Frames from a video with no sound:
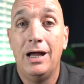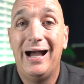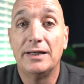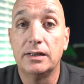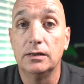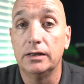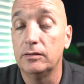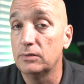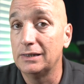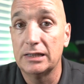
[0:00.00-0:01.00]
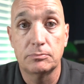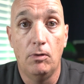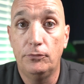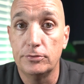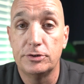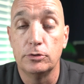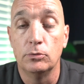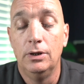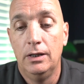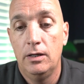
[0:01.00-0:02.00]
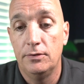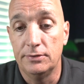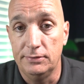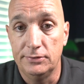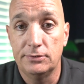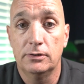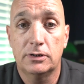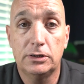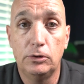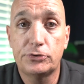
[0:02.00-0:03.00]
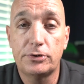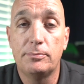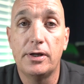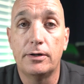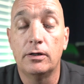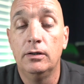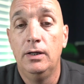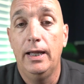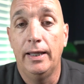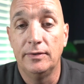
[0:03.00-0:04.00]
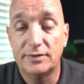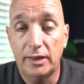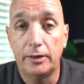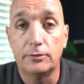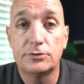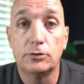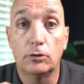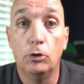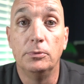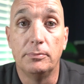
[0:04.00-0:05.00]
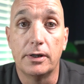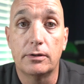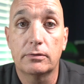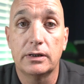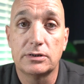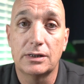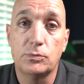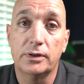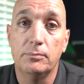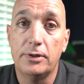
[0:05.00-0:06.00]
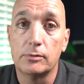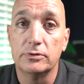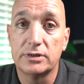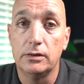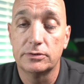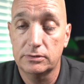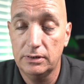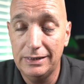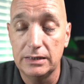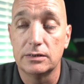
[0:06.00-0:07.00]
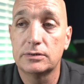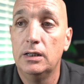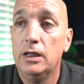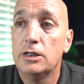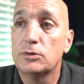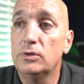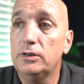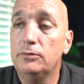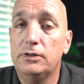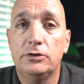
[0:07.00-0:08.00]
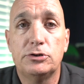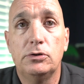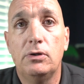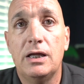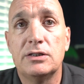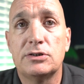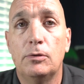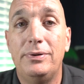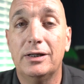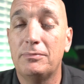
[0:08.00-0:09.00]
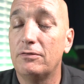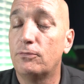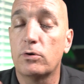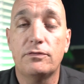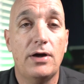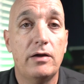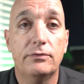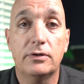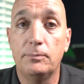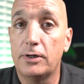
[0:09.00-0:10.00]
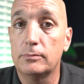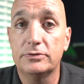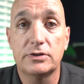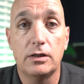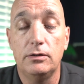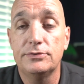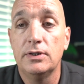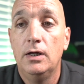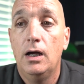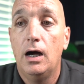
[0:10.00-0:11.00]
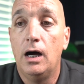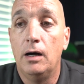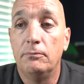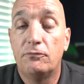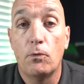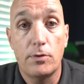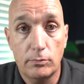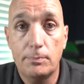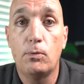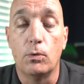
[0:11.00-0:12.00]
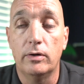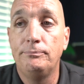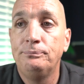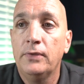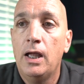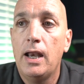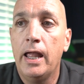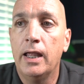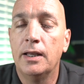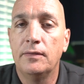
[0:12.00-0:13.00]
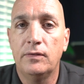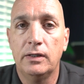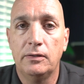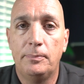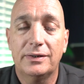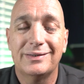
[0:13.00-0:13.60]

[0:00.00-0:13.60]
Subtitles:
ideally in the last month or two, the closer the better, and the tighter to your home the better. Okay, so that's what a comparable sales is. So what they'll do is they'll pick about 4 to 5 comparable sales for their report, and they'll pick